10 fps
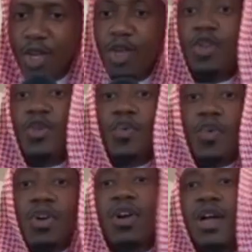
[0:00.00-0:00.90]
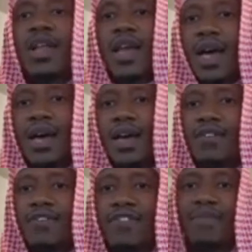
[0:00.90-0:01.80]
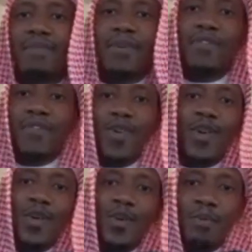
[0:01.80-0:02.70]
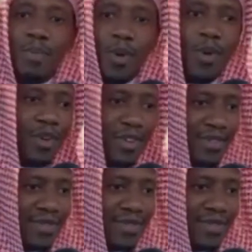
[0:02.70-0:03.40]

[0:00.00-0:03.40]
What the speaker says: You were alive before you were born,